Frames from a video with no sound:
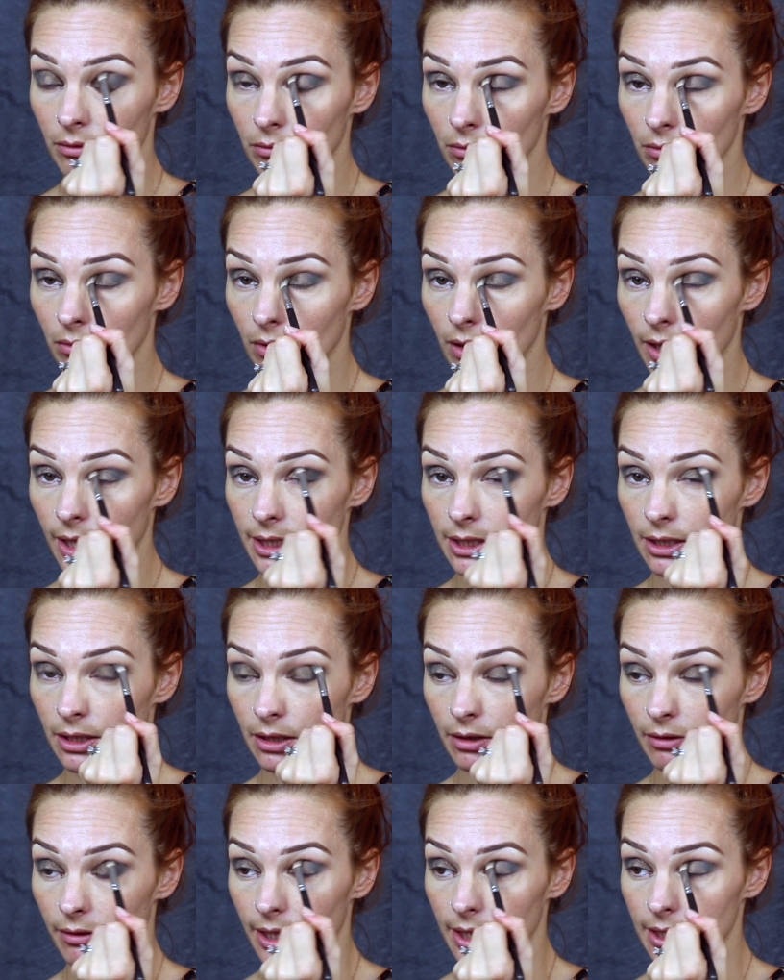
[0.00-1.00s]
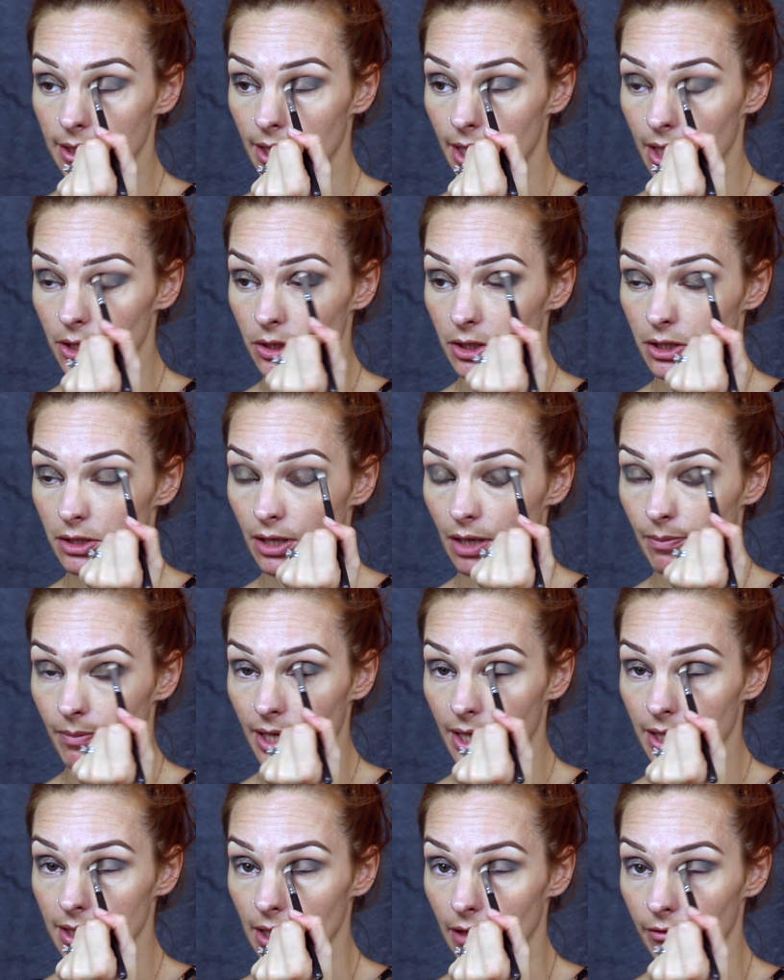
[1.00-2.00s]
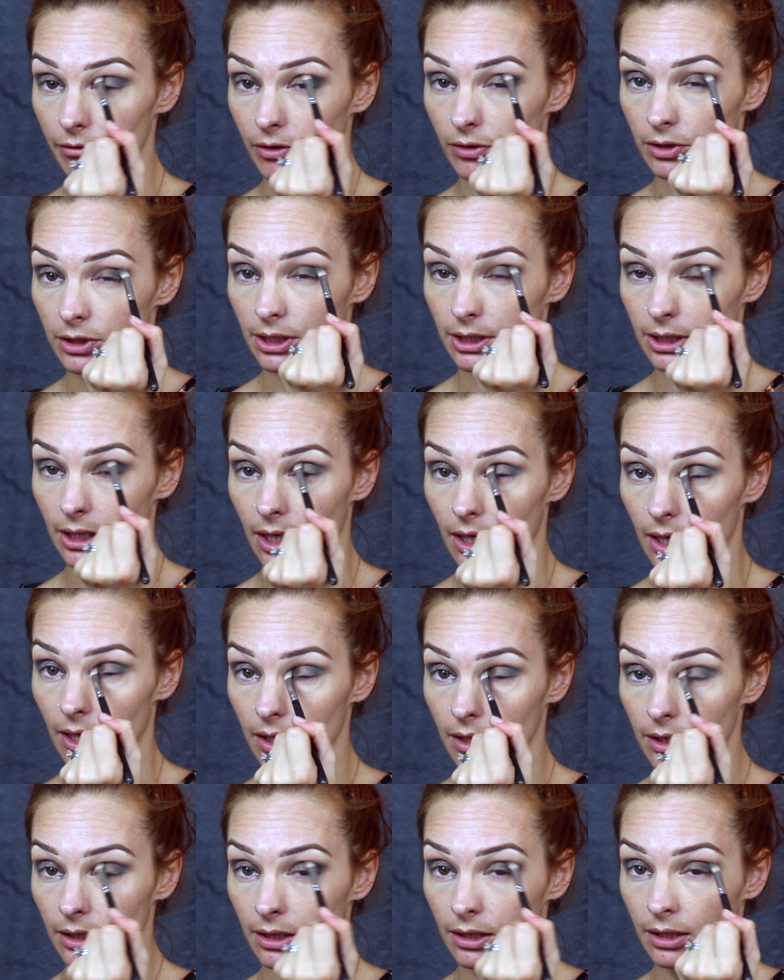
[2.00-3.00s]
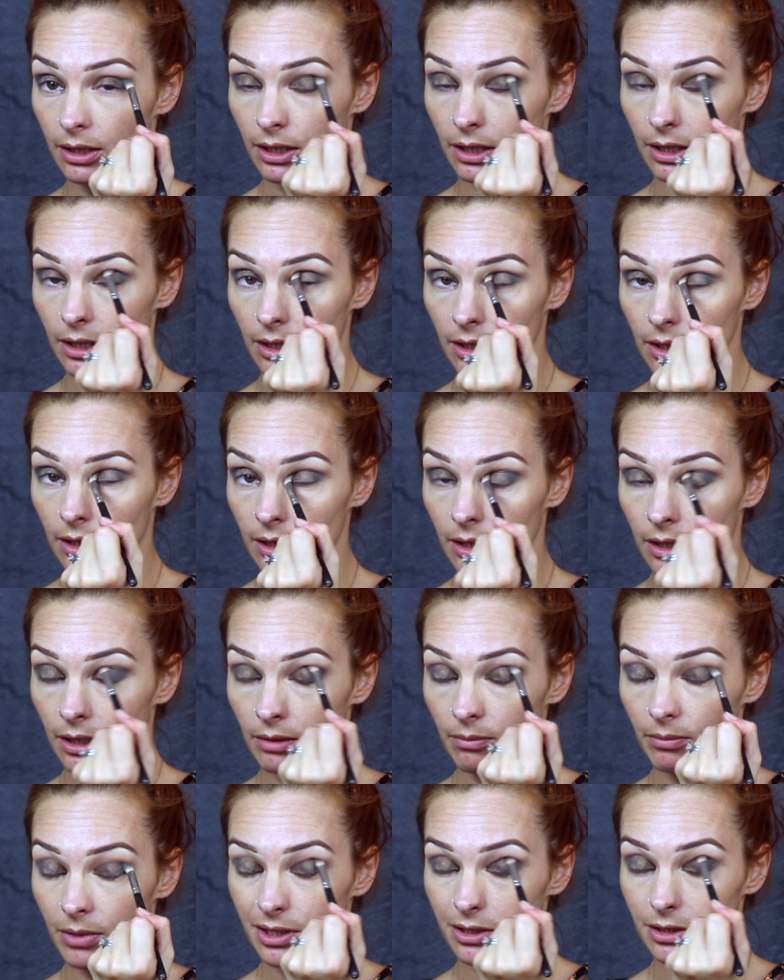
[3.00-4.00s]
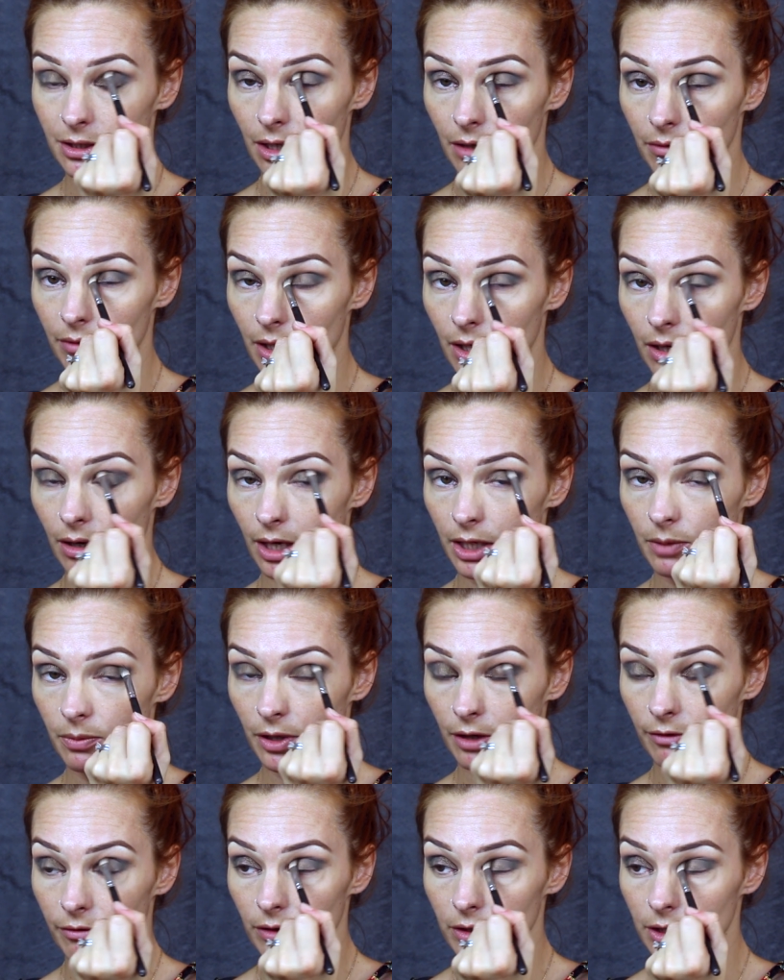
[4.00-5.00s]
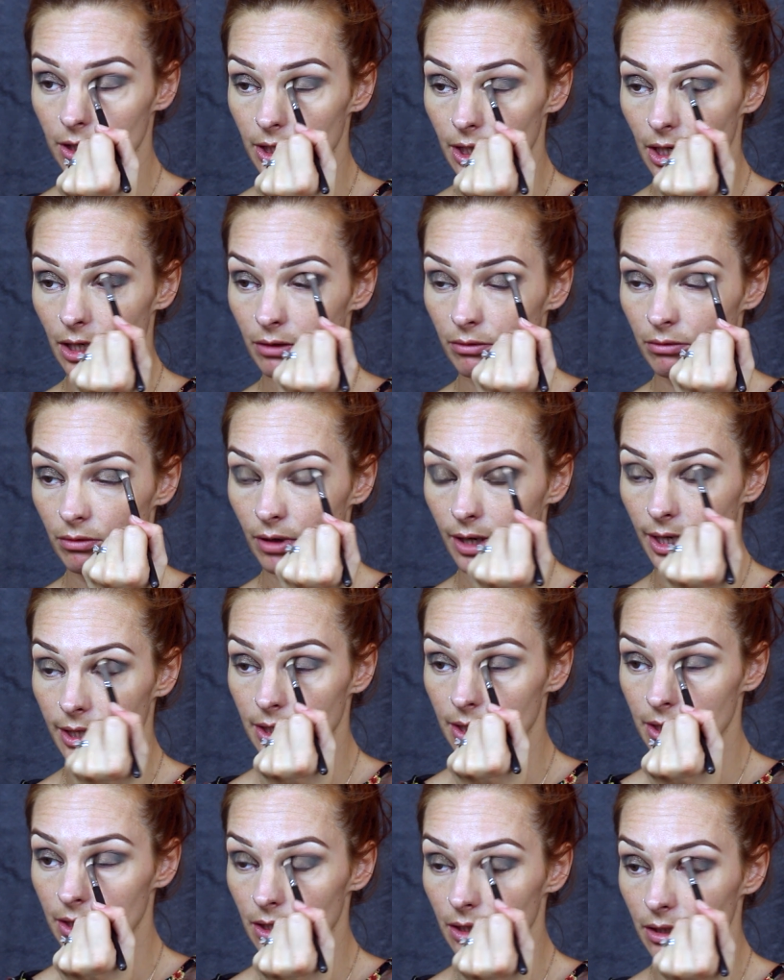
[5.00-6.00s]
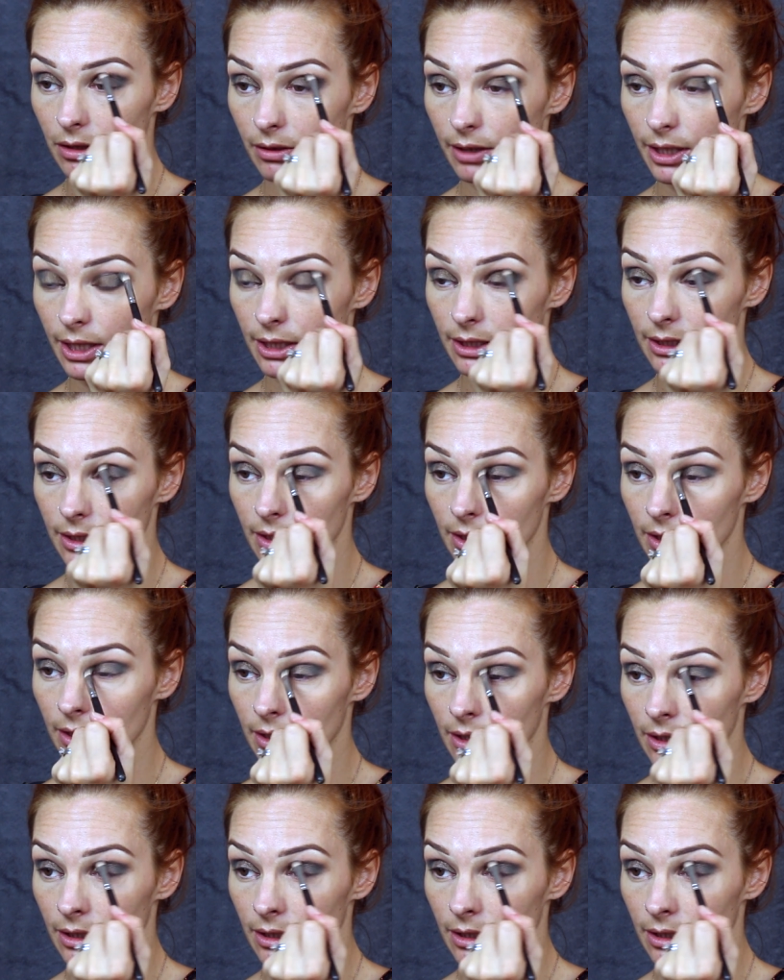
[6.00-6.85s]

Right in the crease there, just so it blends that frosted colour. I don't really like to put a frosted colour right into the crease.